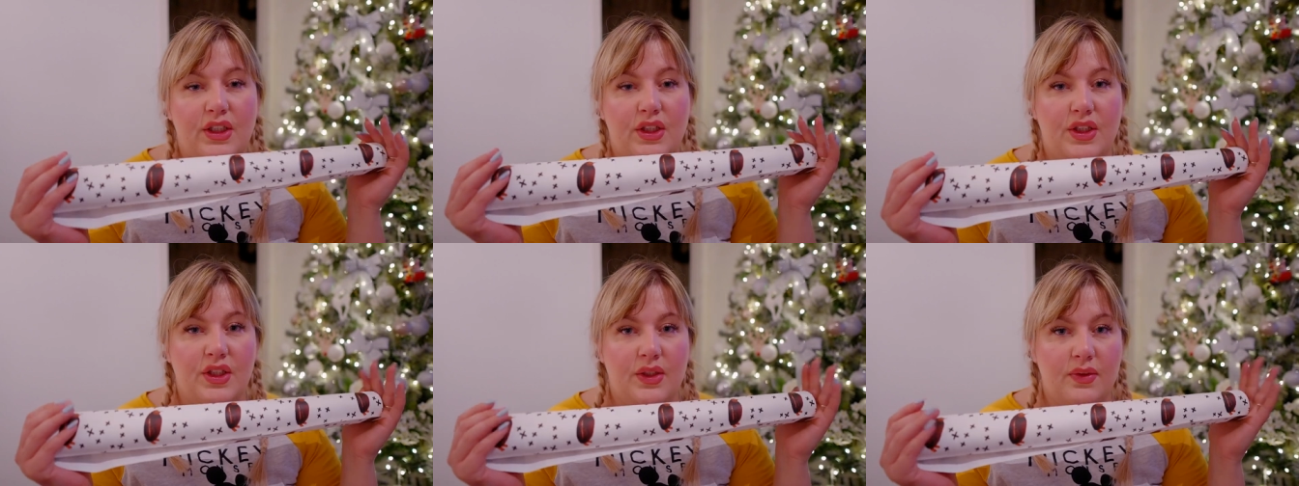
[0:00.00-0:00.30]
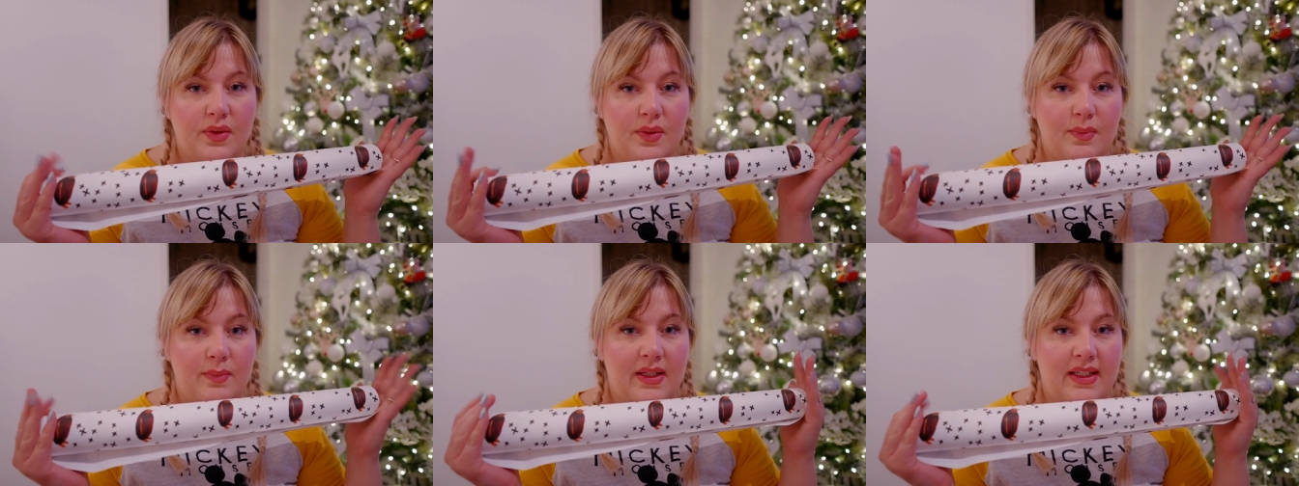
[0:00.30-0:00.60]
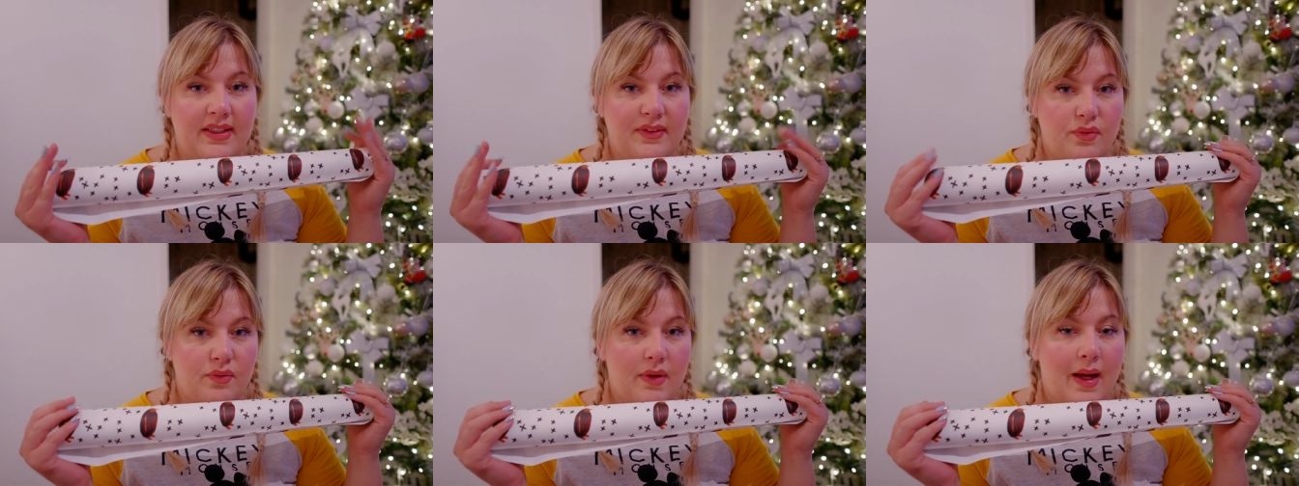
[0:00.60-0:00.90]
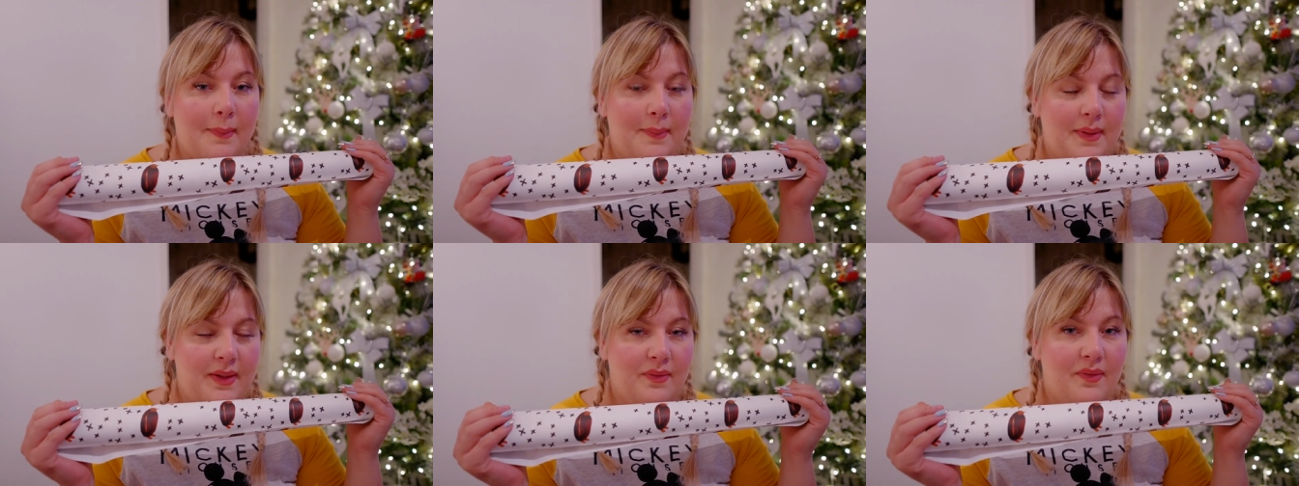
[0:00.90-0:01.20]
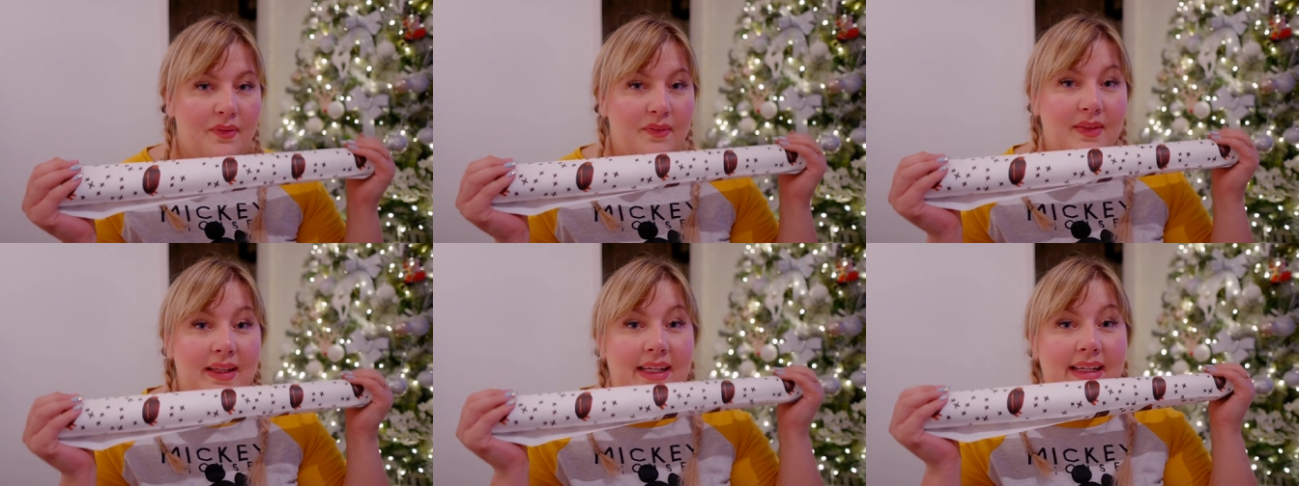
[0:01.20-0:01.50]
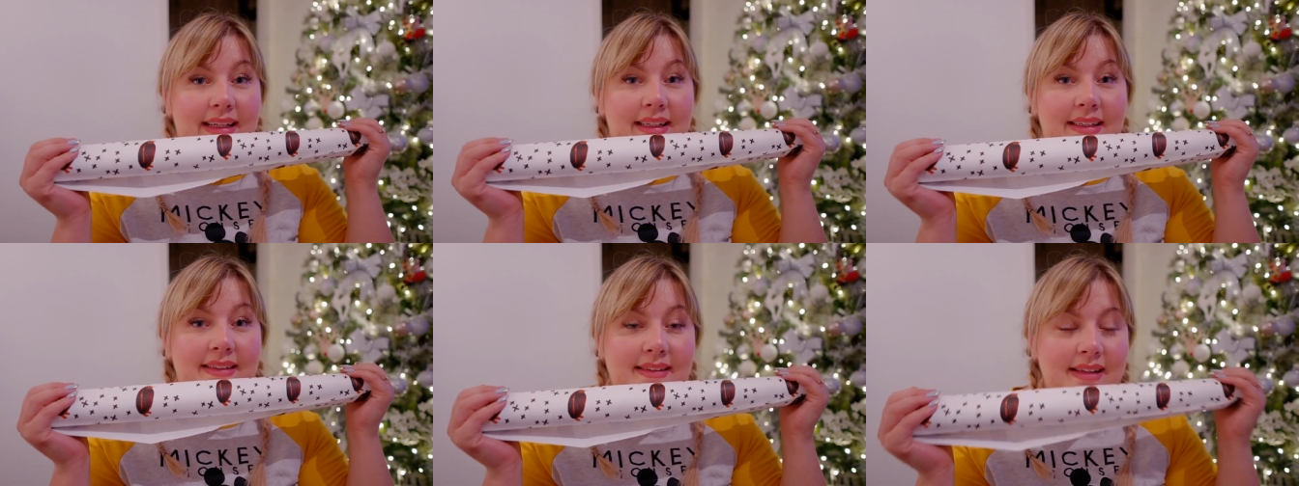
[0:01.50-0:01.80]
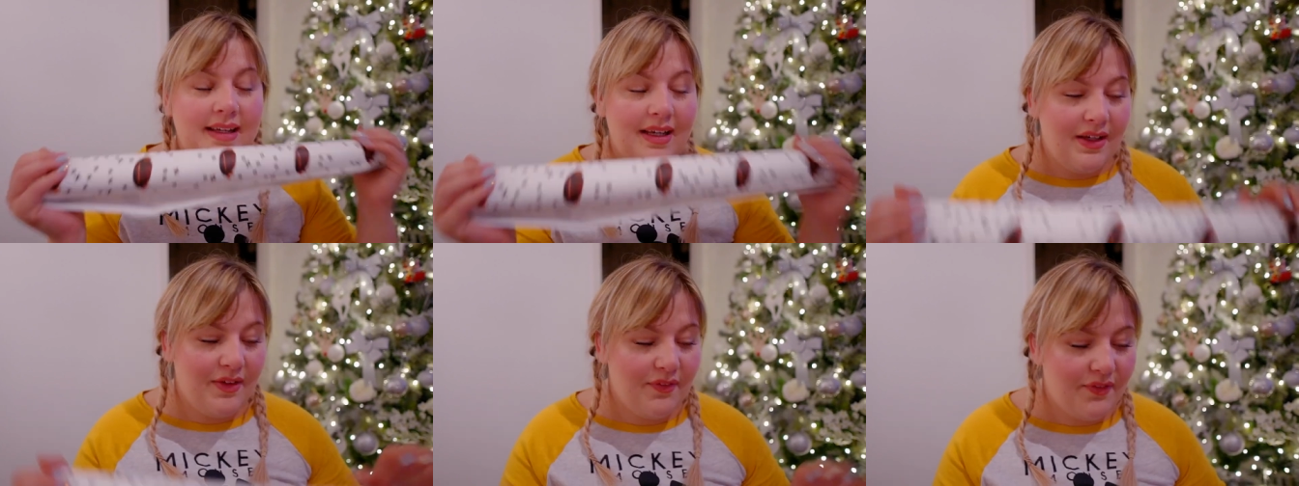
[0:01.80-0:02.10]
to do some nice wrapping with these
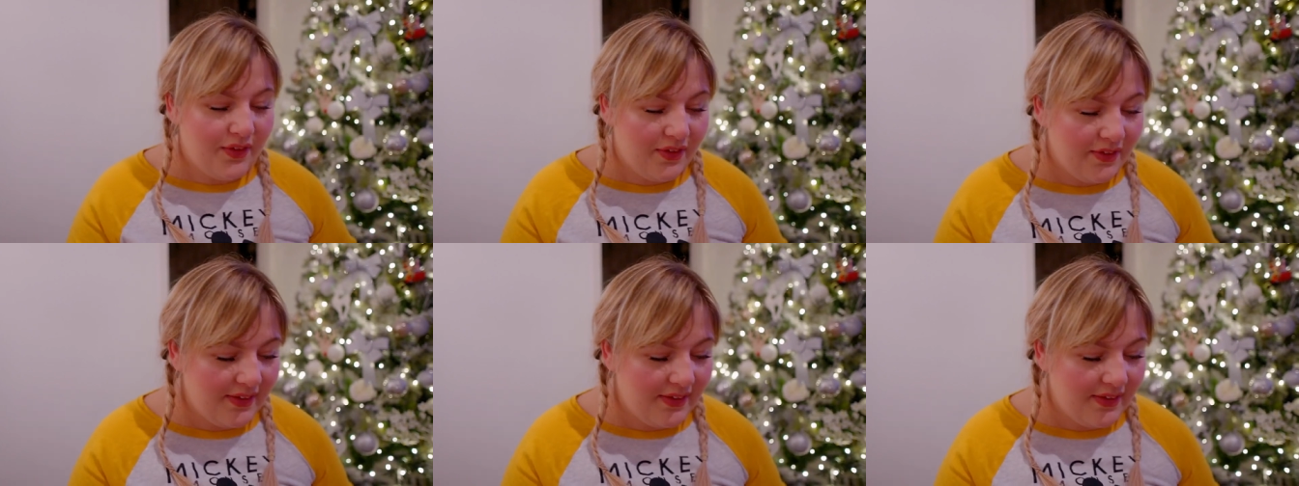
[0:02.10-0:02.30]
for